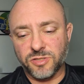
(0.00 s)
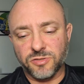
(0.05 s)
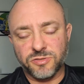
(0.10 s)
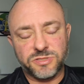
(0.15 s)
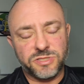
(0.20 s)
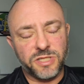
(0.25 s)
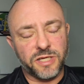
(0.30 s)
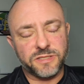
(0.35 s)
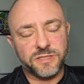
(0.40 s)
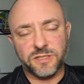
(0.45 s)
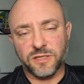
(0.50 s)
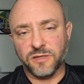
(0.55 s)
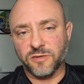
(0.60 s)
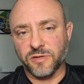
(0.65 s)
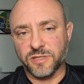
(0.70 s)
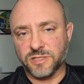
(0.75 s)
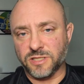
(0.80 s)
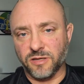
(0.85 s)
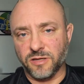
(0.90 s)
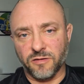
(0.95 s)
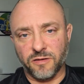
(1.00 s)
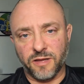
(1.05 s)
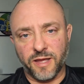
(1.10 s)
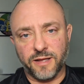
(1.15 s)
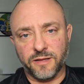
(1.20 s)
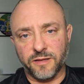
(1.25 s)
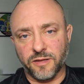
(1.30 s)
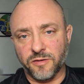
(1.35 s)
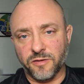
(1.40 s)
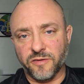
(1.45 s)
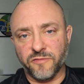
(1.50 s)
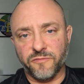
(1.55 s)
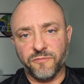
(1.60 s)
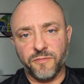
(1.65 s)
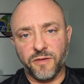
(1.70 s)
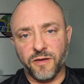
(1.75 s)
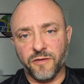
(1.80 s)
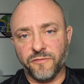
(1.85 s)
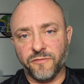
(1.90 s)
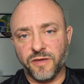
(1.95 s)
you're just increasing your likelihood
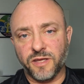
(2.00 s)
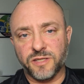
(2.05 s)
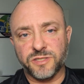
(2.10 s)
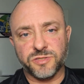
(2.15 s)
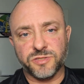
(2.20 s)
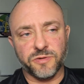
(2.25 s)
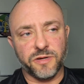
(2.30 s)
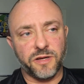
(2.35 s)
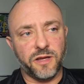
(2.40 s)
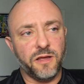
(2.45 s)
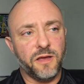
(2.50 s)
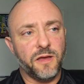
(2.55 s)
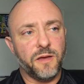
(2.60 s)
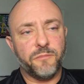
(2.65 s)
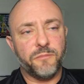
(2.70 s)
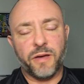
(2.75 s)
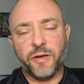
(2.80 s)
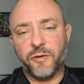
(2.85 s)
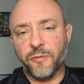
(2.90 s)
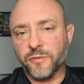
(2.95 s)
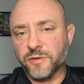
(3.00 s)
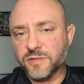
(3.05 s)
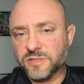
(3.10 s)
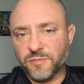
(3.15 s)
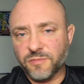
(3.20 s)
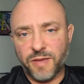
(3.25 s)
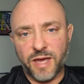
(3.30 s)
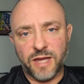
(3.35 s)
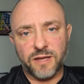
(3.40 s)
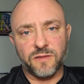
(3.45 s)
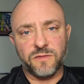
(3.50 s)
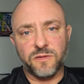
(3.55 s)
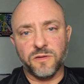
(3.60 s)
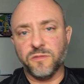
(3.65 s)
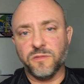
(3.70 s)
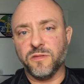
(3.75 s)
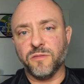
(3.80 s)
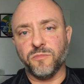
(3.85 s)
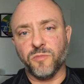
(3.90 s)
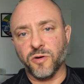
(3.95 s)
of injury by orders of
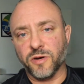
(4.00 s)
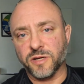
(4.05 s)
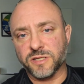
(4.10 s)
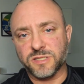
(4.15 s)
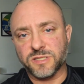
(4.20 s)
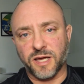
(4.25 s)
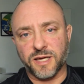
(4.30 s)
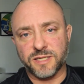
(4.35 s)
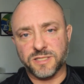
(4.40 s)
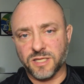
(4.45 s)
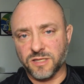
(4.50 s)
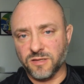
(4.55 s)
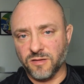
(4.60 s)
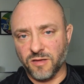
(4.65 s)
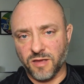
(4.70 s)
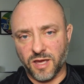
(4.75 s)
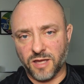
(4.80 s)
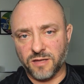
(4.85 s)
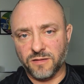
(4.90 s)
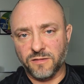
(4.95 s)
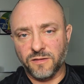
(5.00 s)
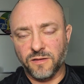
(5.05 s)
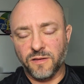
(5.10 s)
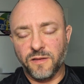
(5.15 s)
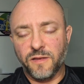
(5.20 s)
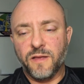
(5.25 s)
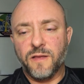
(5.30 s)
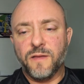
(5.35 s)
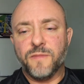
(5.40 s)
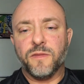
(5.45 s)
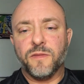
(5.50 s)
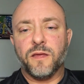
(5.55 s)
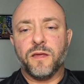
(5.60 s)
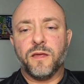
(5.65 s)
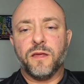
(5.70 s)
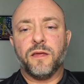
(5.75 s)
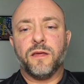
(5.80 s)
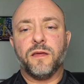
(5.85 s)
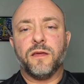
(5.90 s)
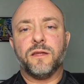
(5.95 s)
magnitude the more exhausted you get.
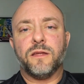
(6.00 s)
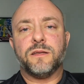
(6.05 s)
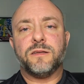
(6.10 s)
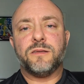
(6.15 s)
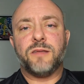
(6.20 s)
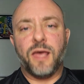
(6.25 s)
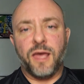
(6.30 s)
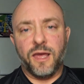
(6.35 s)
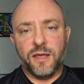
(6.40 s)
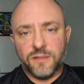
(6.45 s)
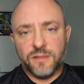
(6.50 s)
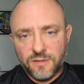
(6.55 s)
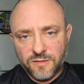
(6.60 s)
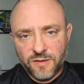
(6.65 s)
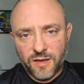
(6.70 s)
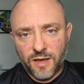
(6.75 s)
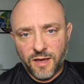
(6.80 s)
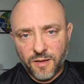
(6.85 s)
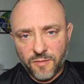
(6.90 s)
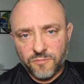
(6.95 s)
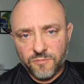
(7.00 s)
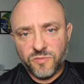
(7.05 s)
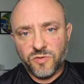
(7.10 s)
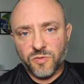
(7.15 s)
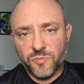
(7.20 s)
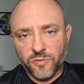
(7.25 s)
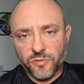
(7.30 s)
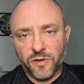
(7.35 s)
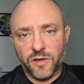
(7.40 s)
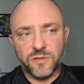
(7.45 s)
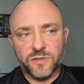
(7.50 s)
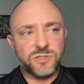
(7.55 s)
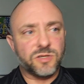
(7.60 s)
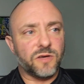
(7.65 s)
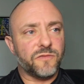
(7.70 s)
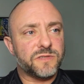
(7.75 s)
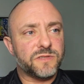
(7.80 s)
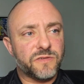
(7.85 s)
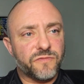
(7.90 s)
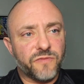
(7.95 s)
Take the time to breathe. So
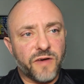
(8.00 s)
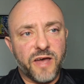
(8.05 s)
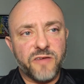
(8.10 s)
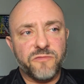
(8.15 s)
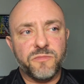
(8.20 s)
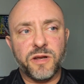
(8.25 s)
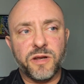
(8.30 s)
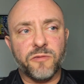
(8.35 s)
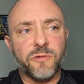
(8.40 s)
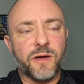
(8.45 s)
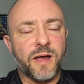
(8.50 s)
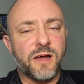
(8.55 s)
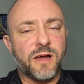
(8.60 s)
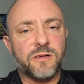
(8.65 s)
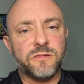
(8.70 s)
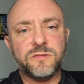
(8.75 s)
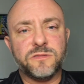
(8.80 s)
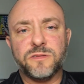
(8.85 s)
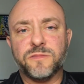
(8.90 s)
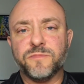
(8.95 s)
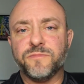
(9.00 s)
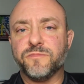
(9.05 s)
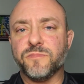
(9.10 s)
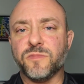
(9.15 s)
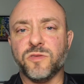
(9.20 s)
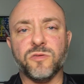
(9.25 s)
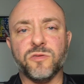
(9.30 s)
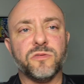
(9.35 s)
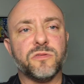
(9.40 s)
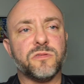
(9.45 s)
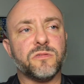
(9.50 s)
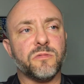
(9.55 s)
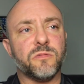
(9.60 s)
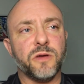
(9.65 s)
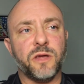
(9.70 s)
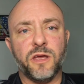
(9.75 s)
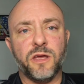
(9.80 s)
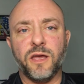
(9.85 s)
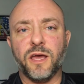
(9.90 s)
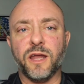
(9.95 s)
if it's a 5-minute round, do
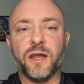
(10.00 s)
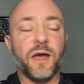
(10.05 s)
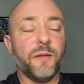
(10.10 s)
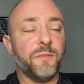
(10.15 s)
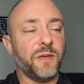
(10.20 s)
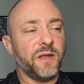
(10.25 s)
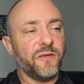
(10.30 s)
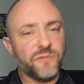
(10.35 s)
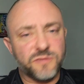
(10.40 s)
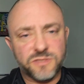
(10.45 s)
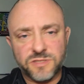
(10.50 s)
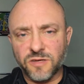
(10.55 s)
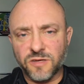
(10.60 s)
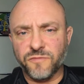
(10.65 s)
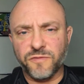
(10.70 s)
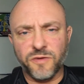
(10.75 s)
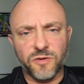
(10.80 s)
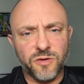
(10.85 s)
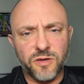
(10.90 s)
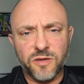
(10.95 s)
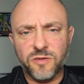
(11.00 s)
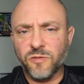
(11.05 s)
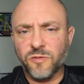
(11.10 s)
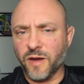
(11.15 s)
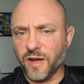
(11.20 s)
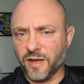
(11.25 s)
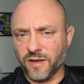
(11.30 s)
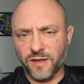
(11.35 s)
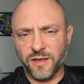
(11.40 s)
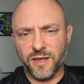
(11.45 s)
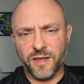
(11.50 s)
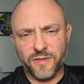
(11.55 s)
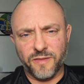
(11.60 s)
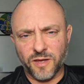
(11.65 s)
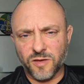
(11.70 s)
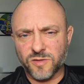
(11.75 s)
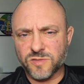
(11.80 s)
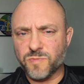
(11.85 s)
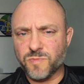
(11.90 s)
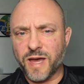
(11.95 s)
3. And I mean, if you still feel good, great. Again,
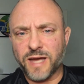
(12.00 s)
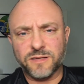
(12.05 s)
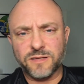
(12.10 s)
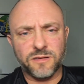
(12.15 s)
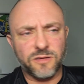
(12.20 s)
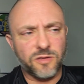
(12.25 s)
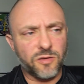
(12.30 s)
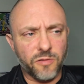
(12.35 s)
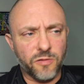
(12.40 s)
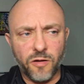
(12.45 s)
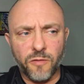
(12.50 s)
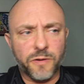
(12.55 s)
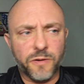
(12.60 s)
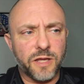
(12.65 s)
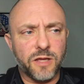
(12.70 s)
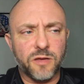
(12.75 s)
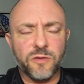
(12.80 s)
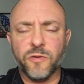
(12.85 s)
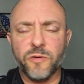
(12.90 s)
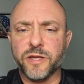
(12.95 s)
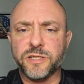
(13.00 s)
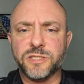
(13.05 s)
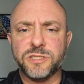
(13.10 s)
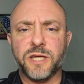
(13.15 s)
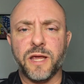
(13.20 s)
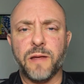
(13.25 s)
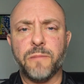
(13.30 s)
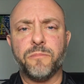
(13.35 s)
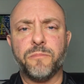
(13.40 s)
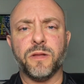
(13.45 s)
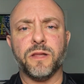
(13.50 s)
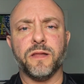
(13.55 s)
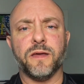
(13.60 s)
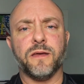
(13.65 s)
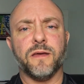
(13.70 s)
that goes back to you're already in great shape. But